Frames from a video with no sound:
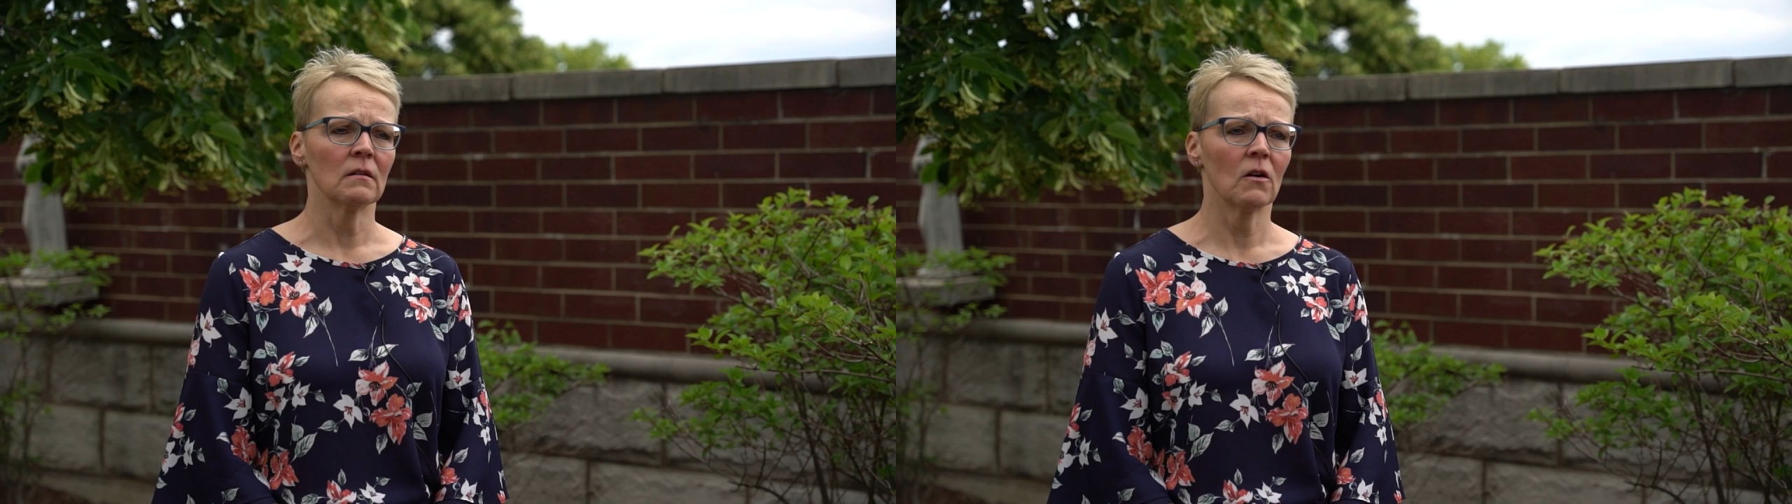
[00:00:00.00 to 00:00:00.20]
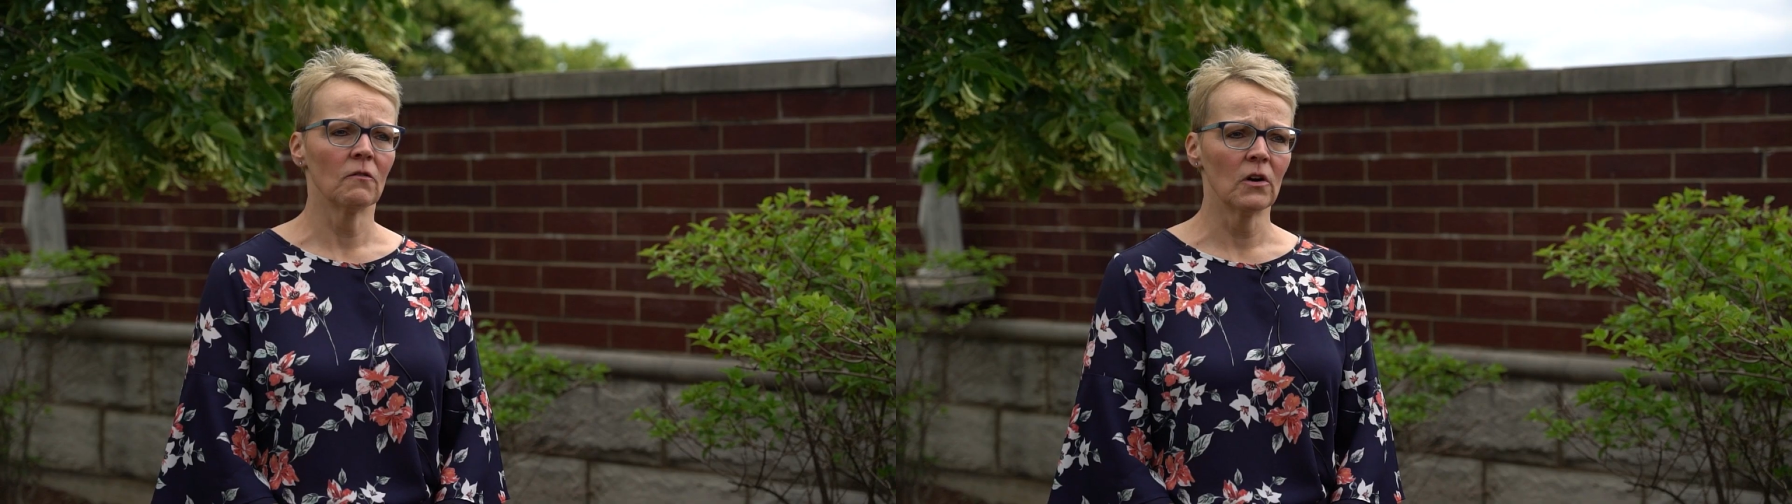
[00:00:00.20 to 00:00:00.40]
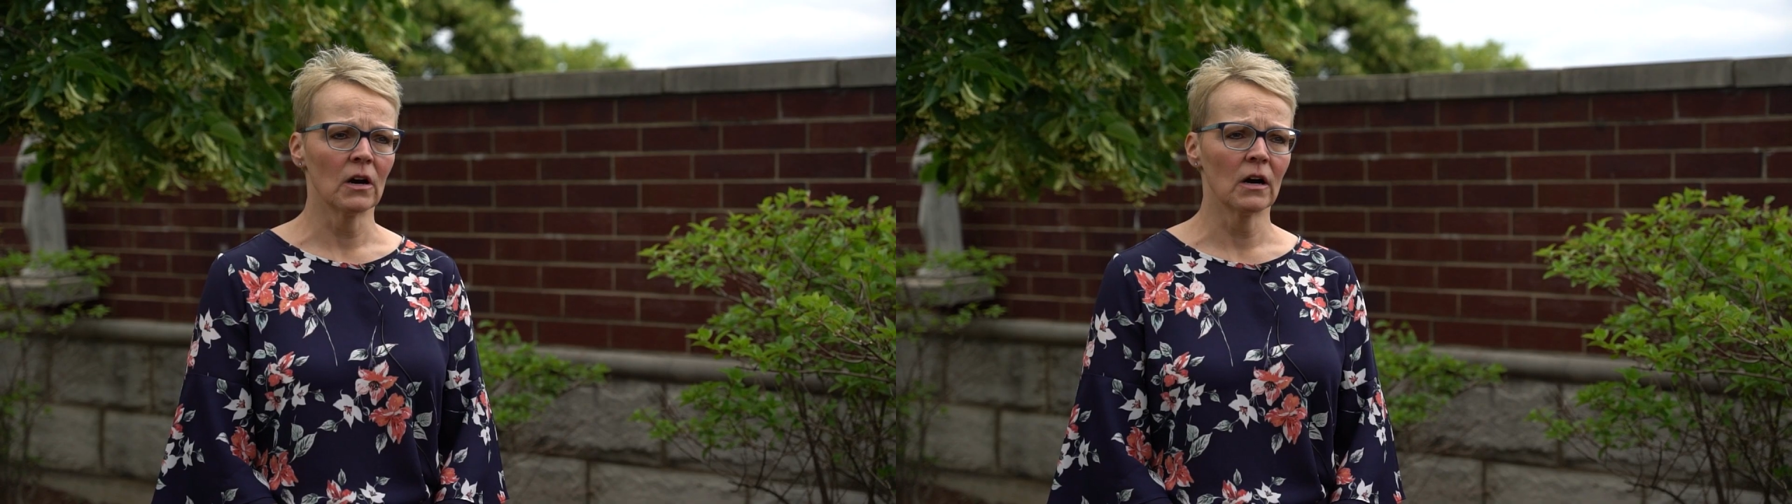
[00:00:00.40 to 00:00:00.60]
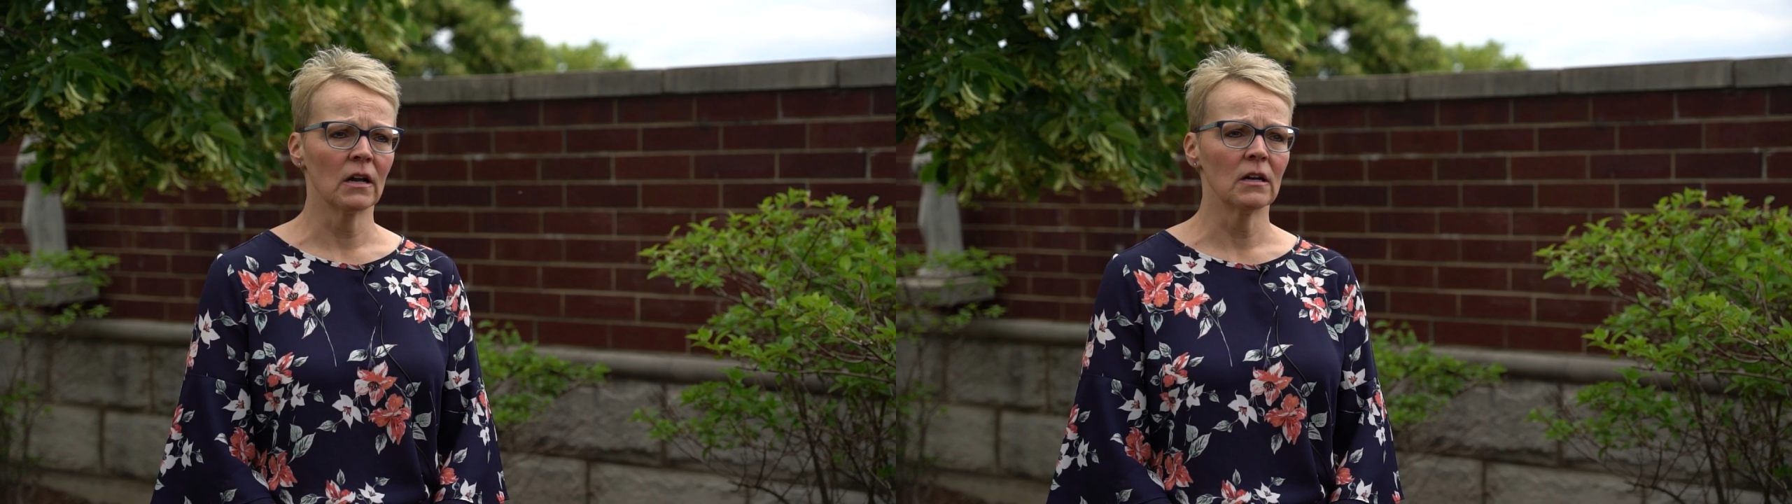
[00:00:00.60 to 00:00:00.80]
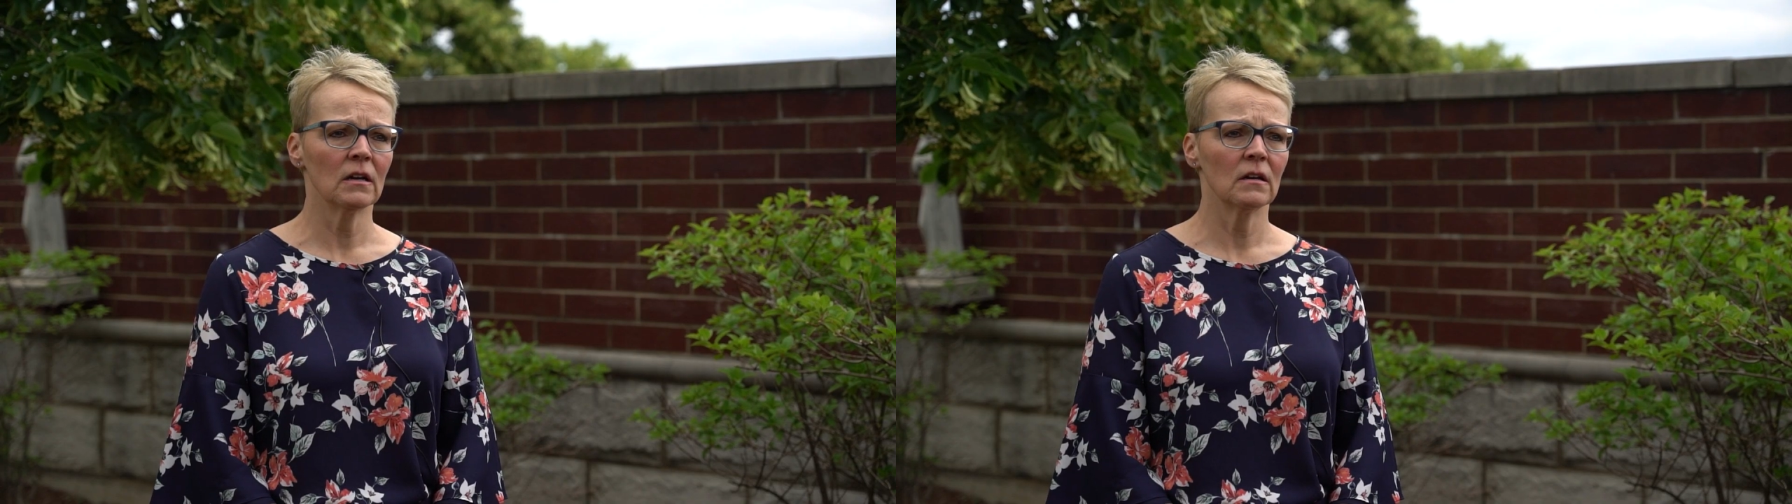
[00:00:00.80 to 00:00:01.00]
of
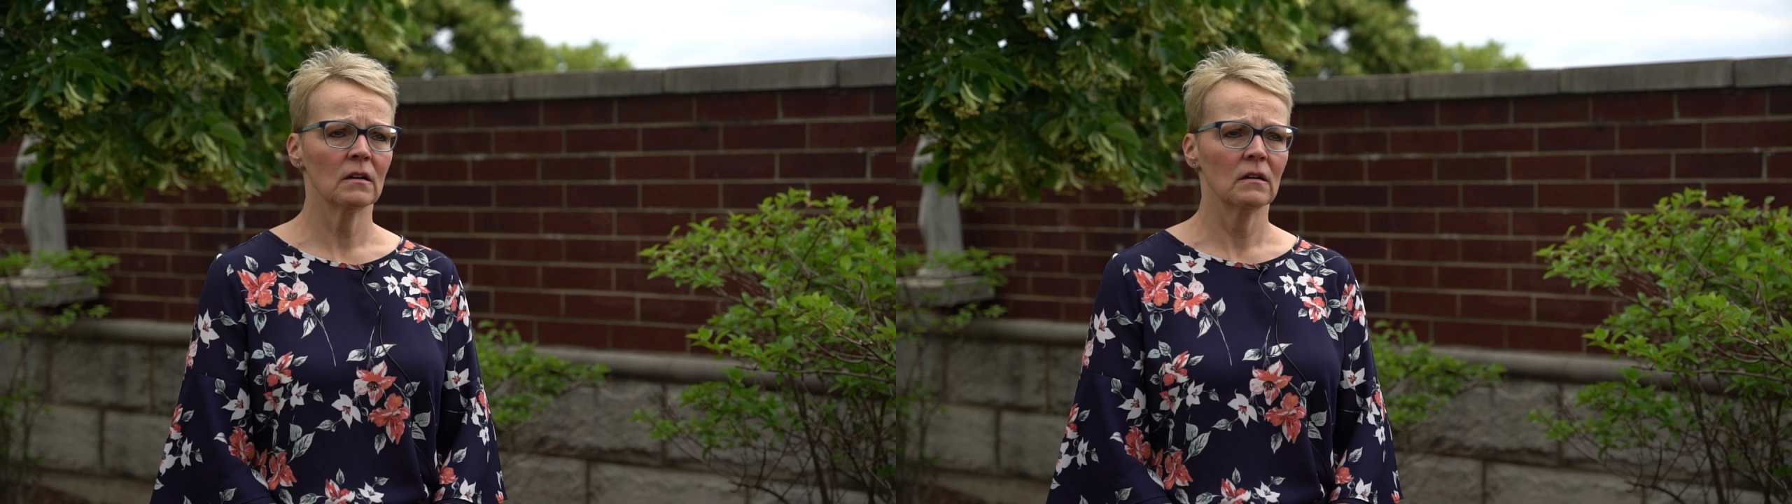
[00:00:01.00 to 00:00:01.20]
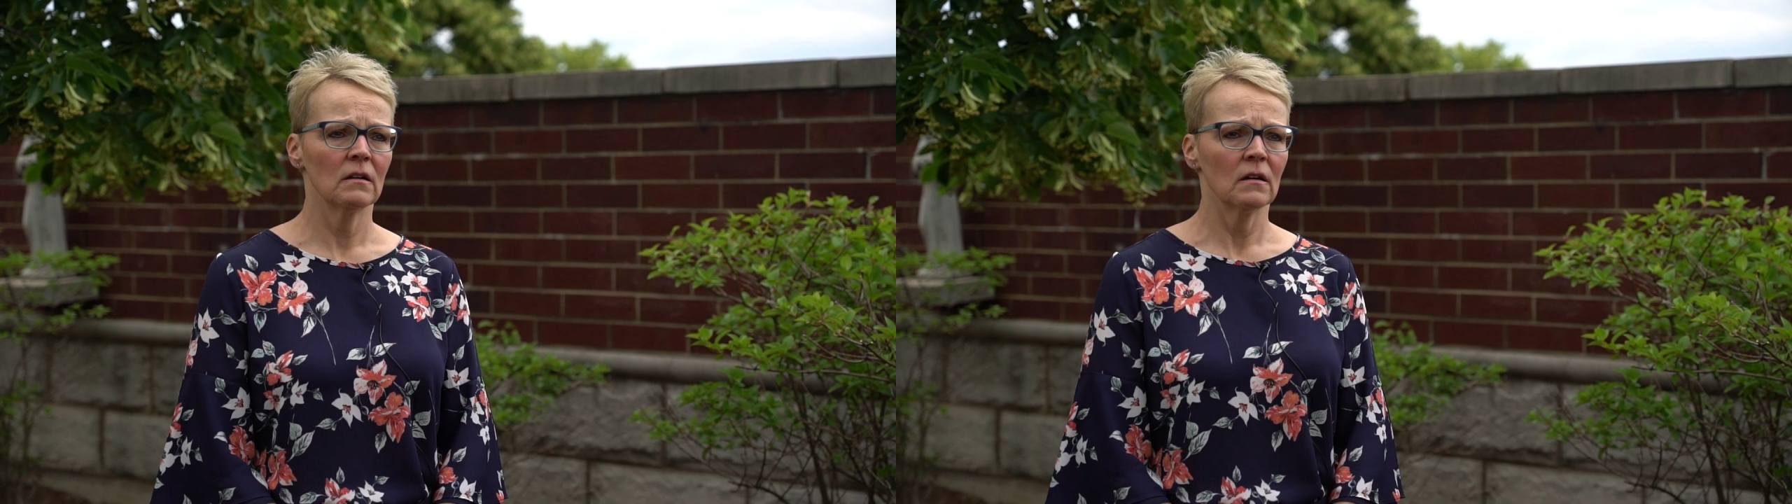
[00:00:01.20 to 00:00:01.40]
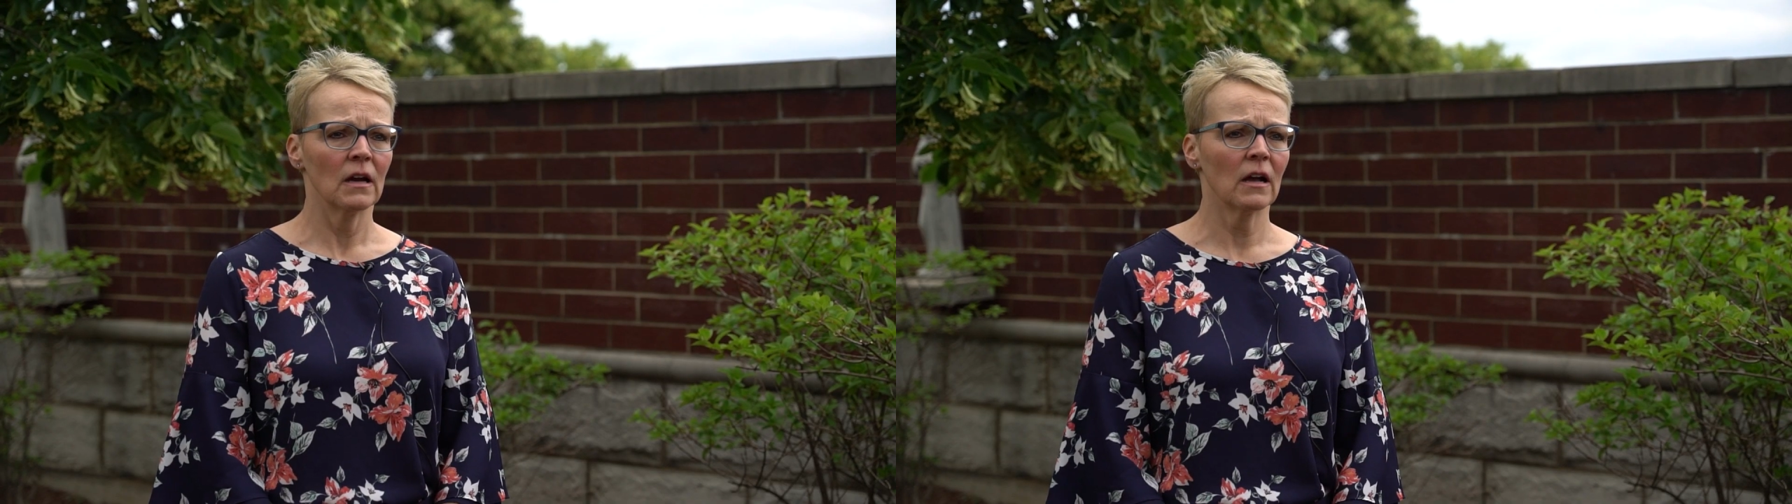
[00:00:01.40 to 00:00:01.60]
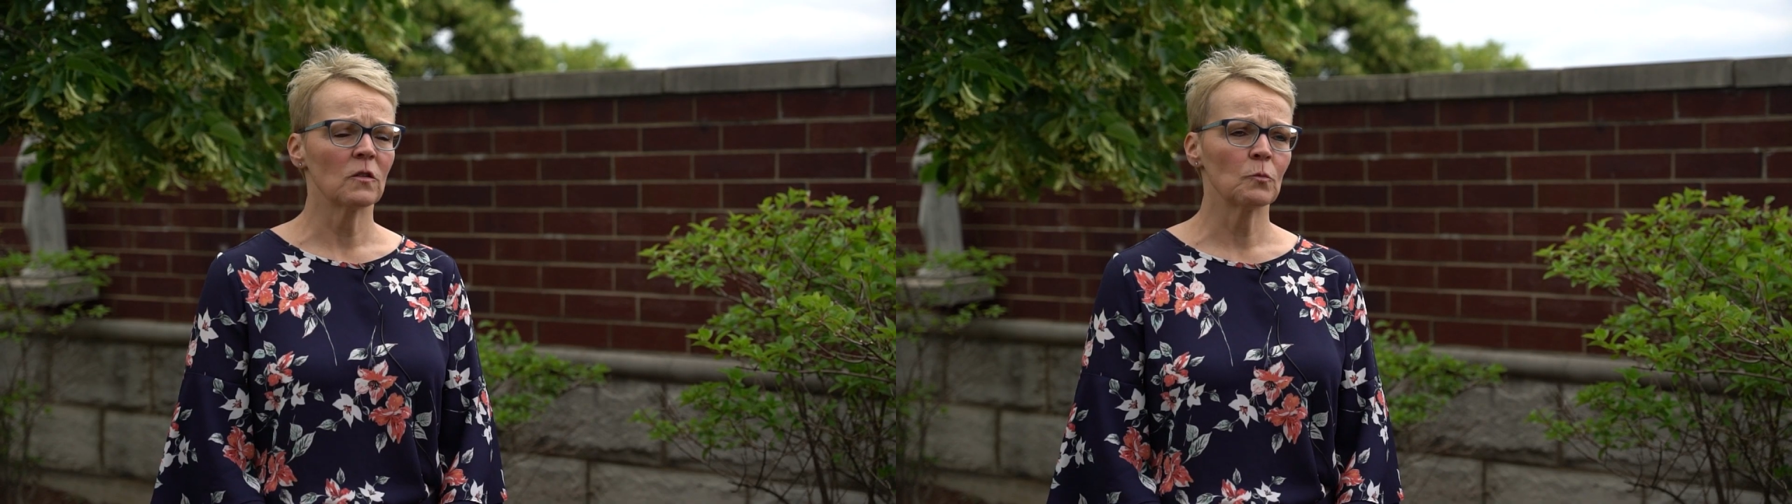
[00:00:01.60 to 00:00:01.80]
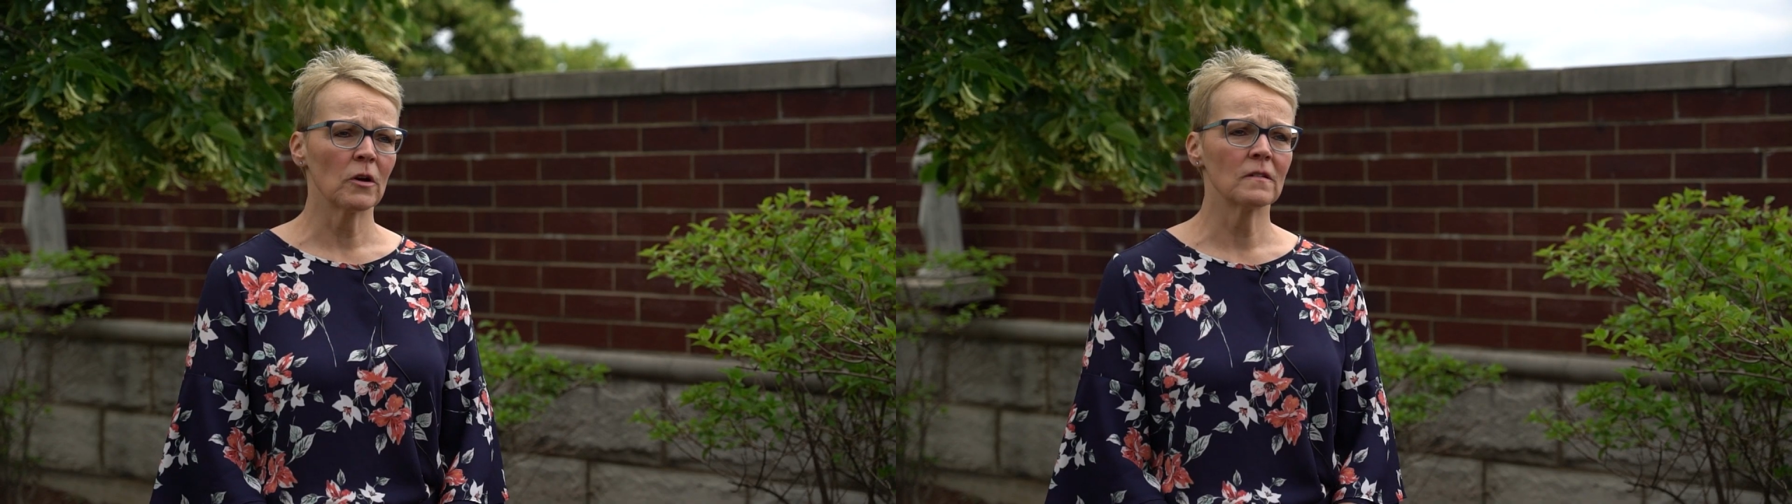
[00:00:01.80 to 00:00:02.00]
God's
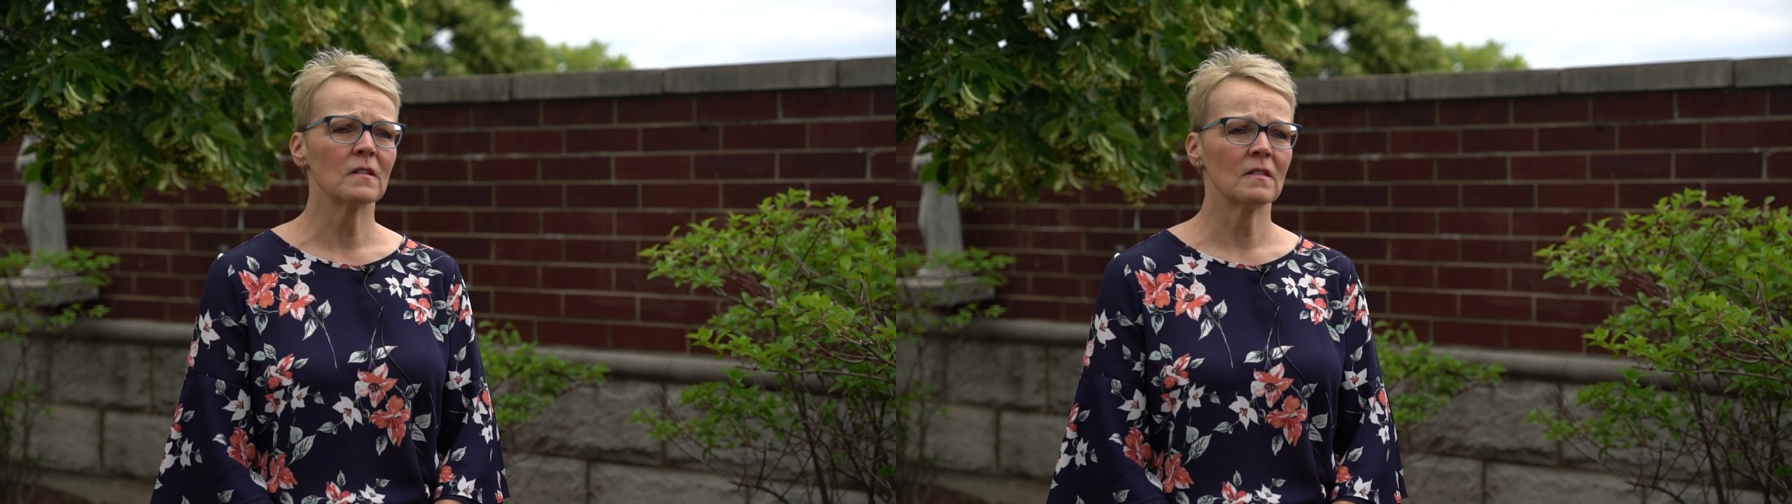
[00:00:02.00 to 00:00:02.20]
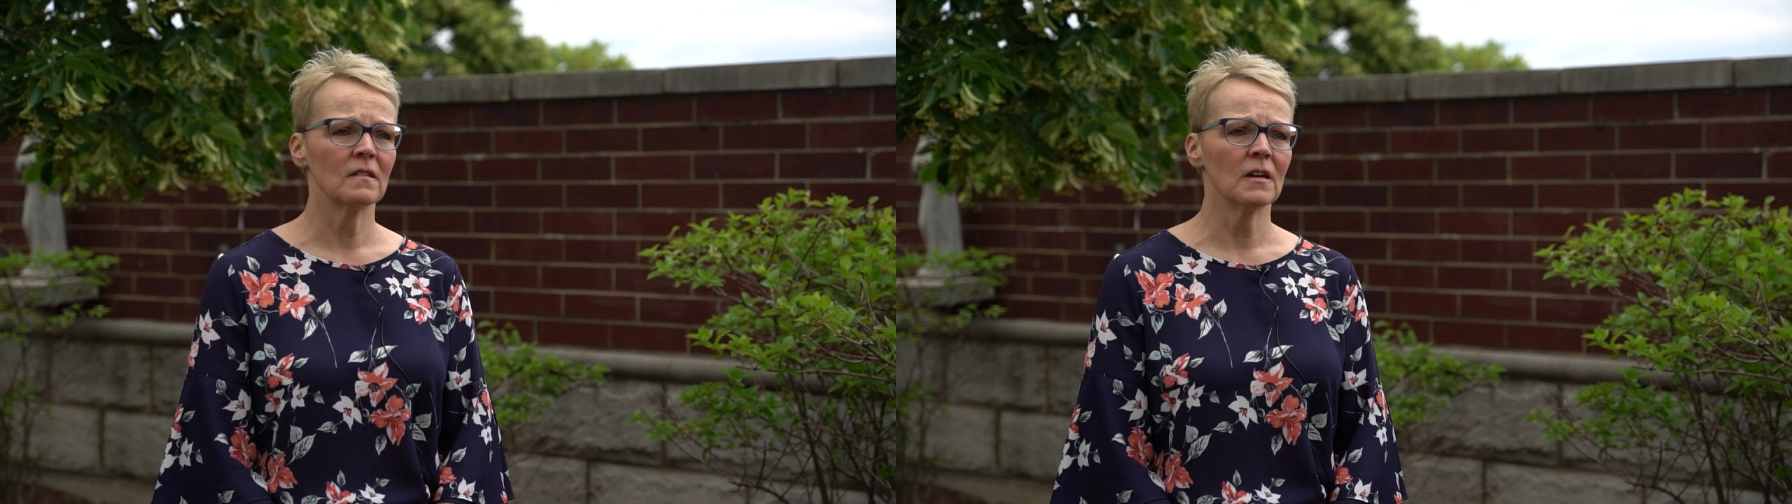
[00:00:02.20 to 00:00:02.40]
presence